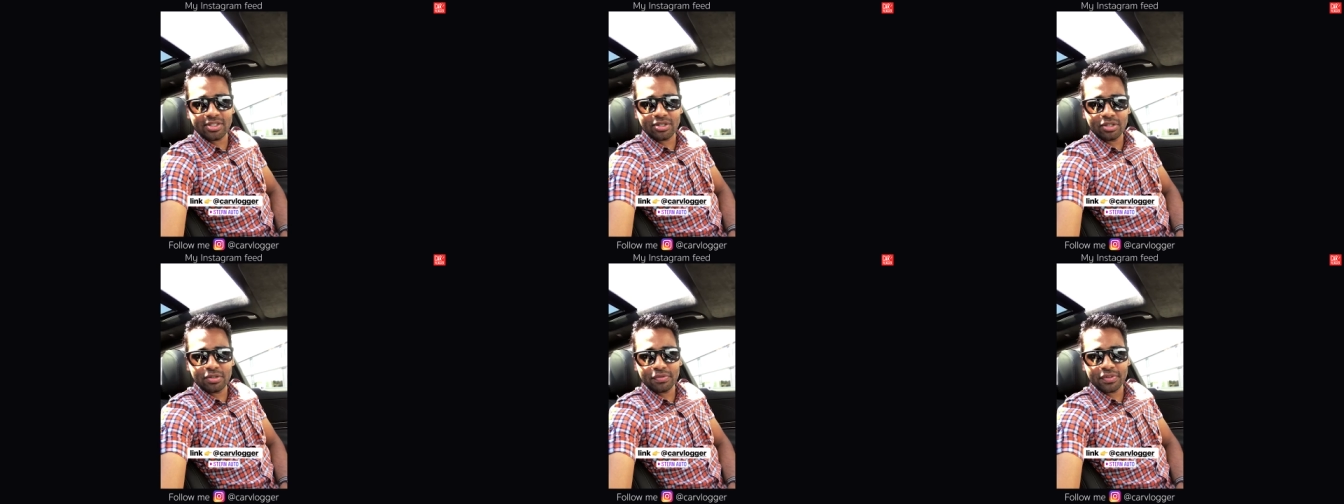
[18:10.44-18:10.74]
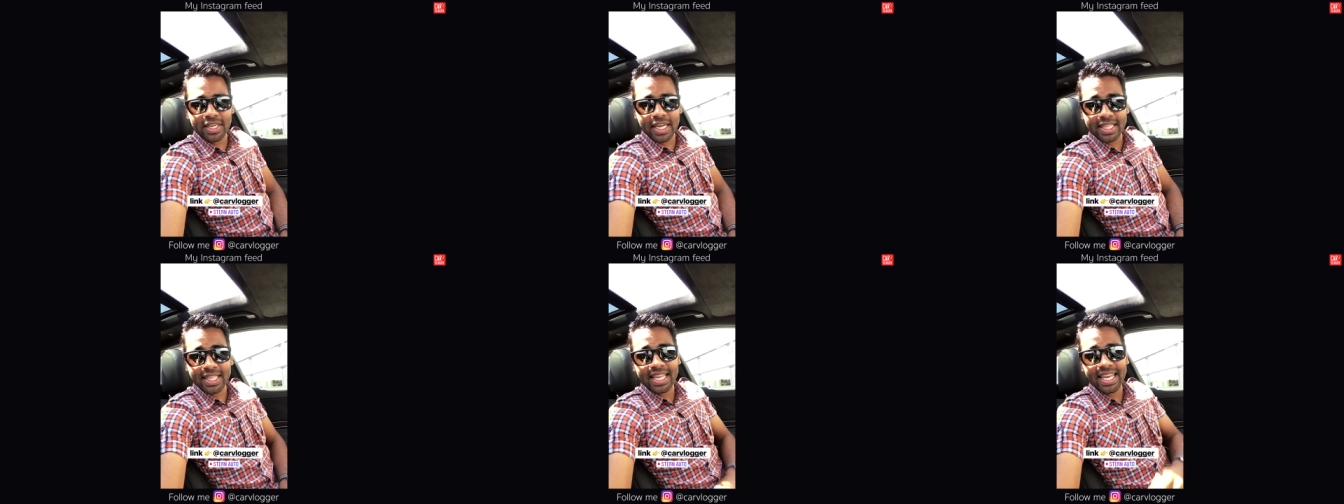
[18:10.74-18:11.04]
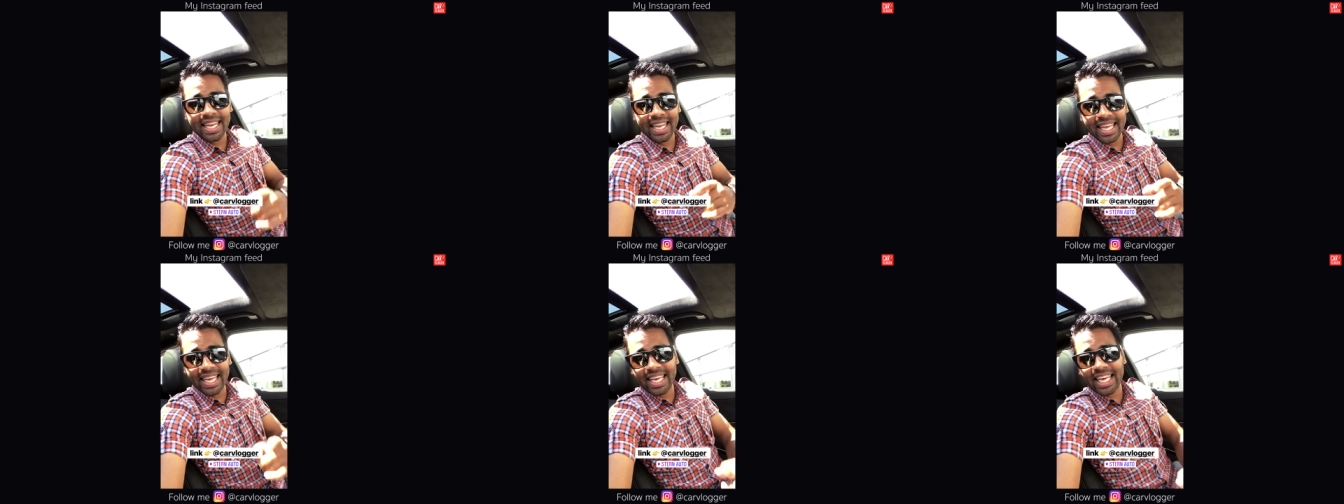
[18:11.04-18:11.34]
tuned for that.
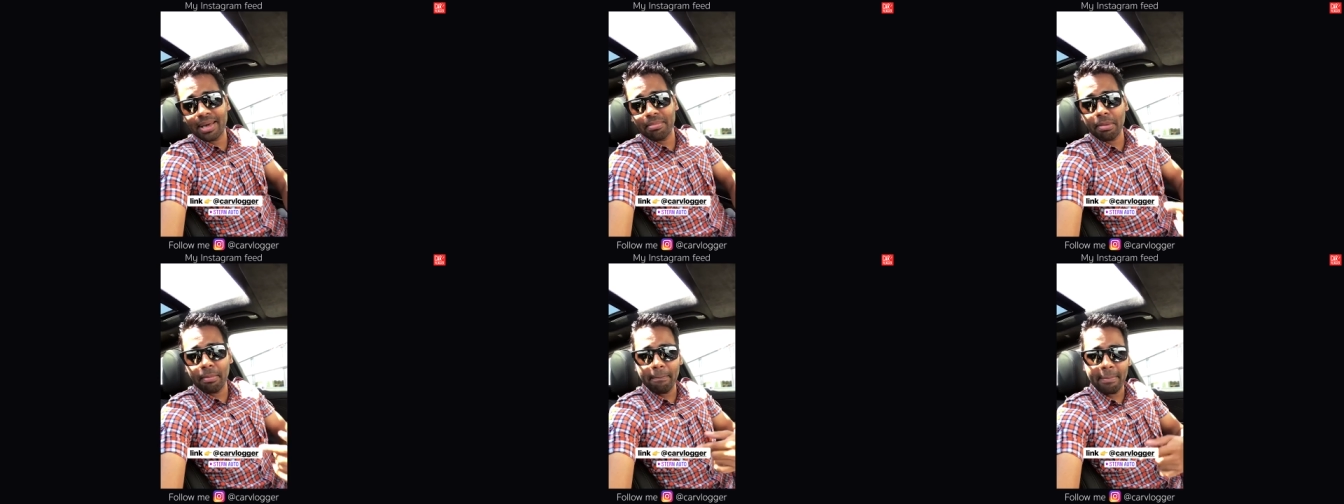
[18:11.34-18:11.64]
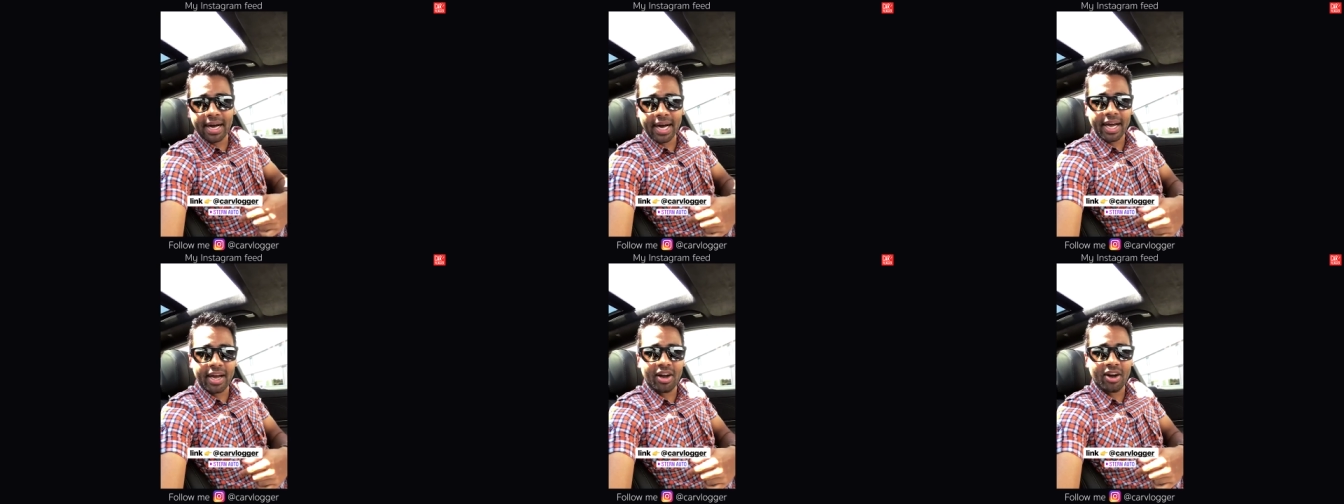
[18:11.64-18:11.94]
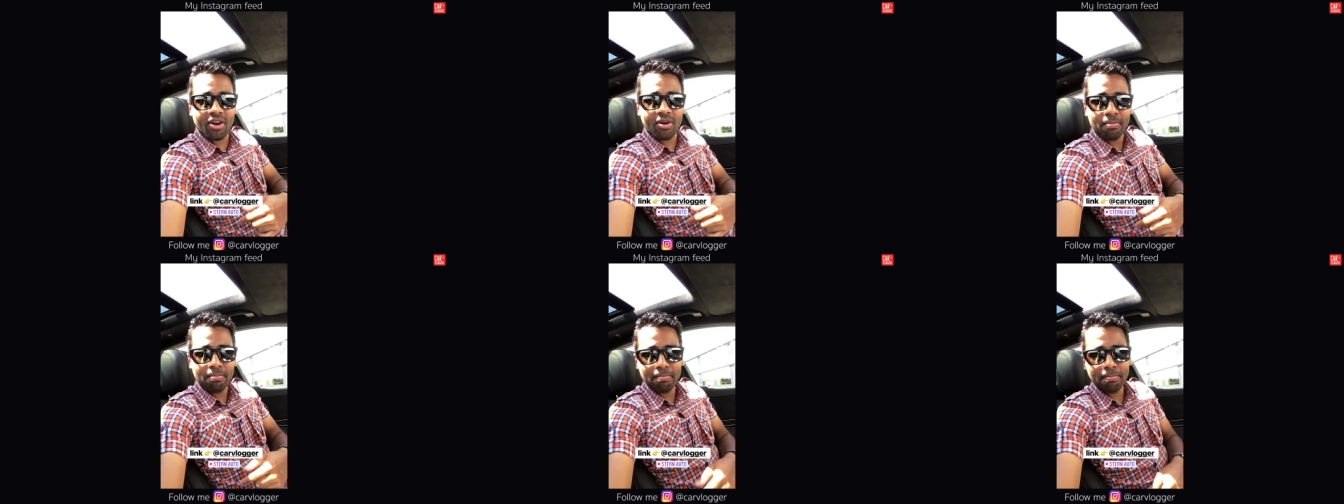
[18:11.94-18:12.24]
Link in my
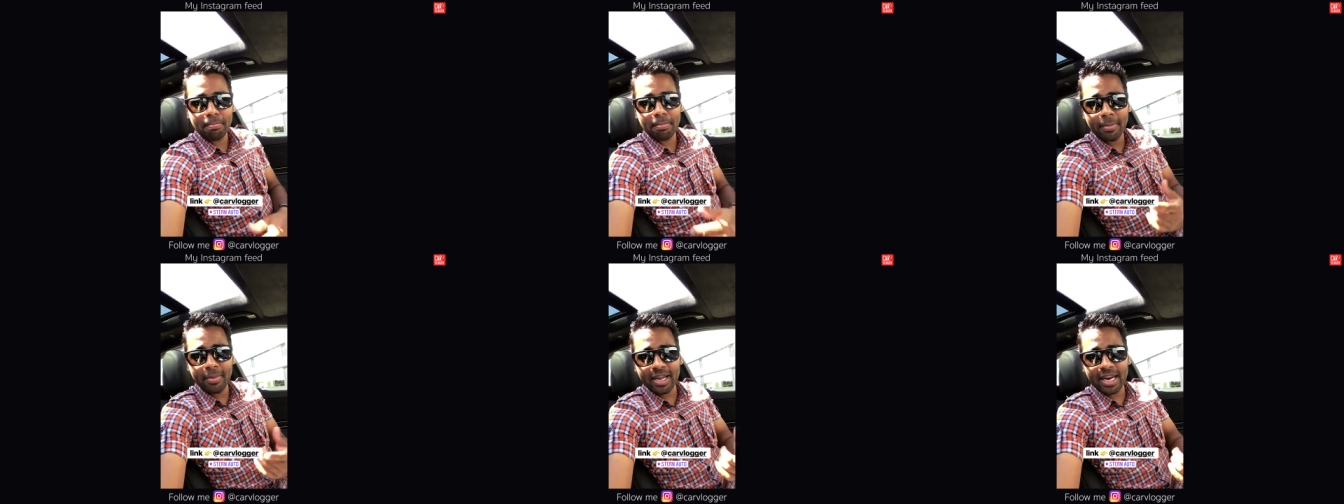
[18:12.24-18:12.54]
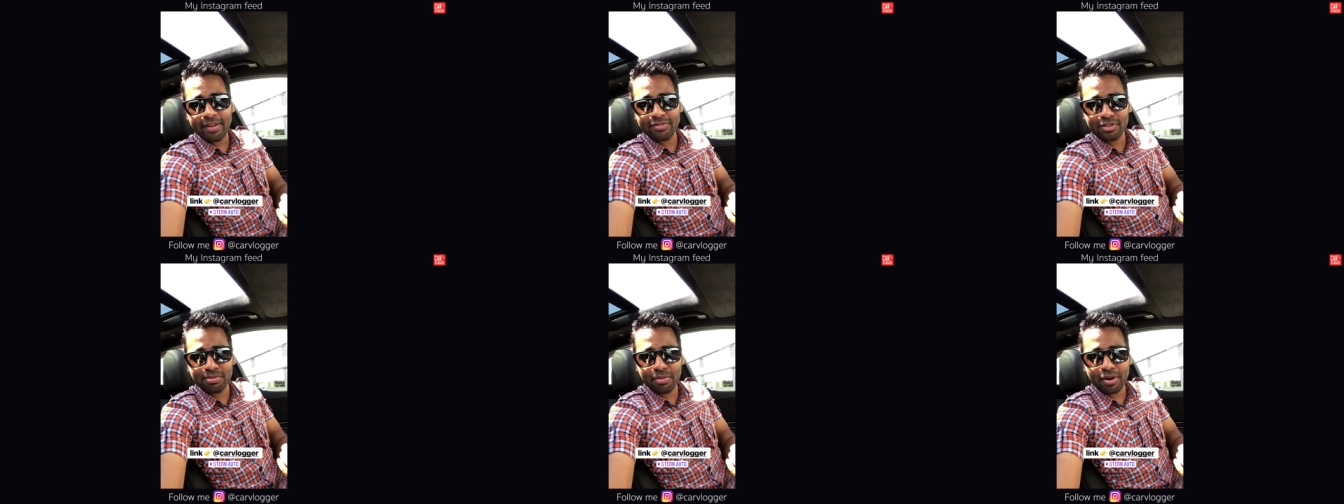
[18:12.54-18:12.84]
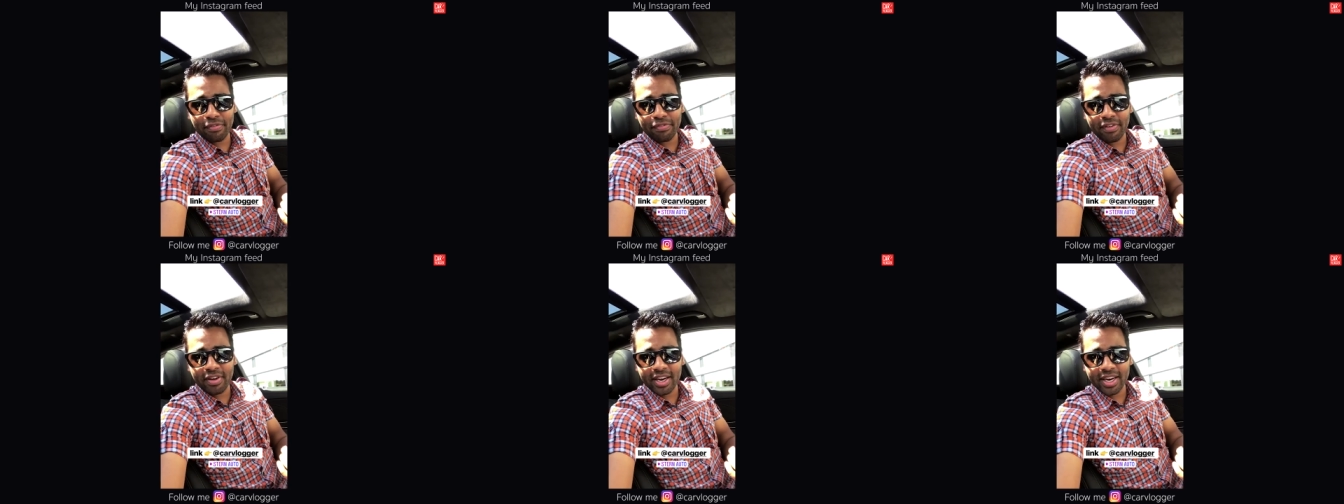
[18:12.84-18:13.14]
bio. We're gonna have some
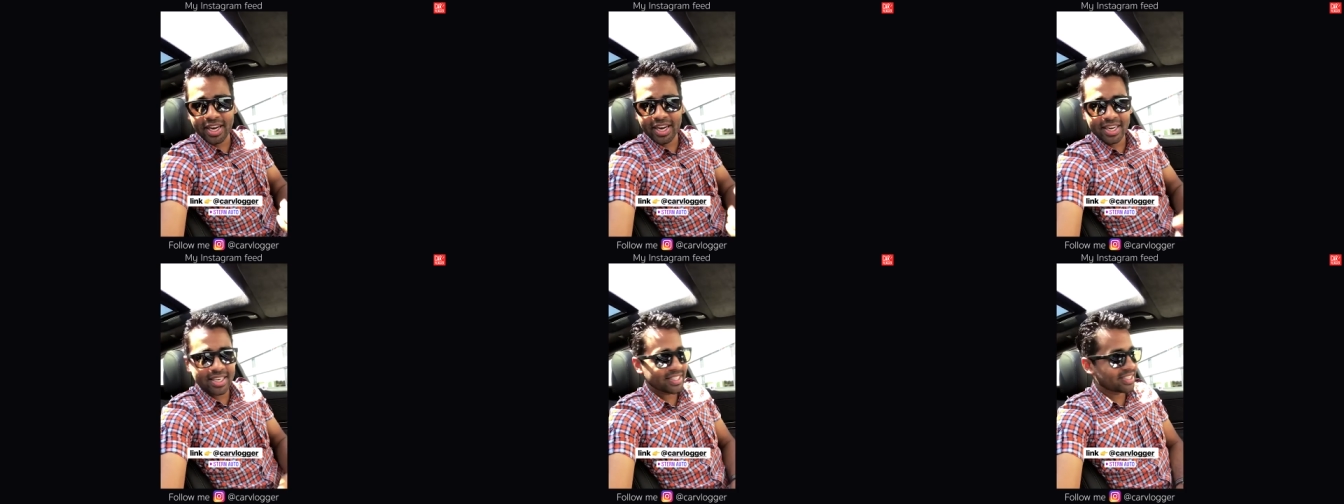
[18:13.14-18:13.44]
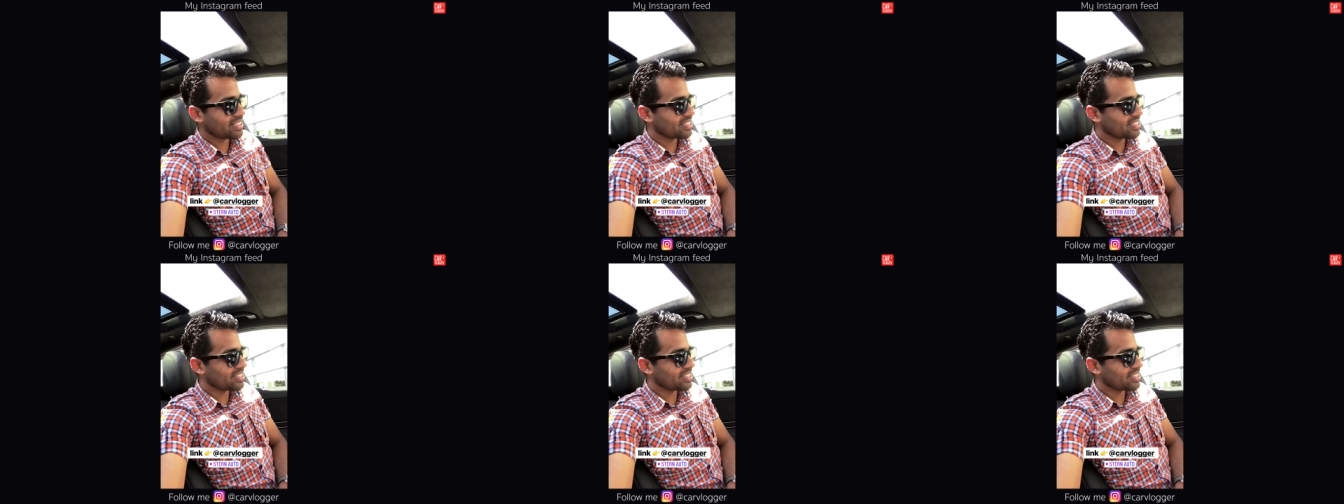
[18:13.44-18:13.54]
more fun here.